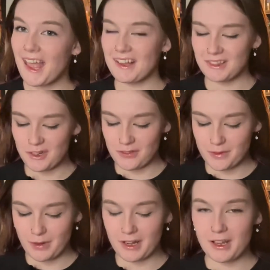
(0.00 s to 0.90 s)
Hello
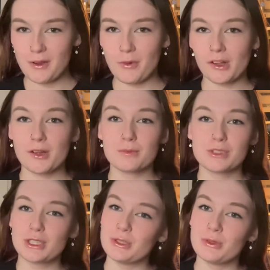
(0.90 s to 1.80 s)
everybody, welcome
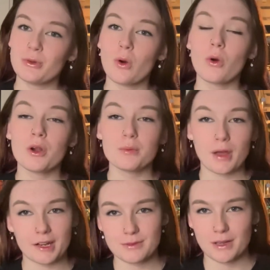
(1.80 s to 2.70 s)
to or
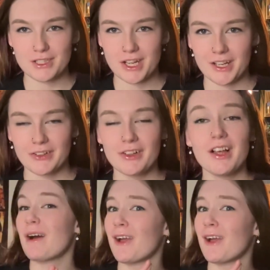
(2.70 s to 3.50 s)
back to my channel.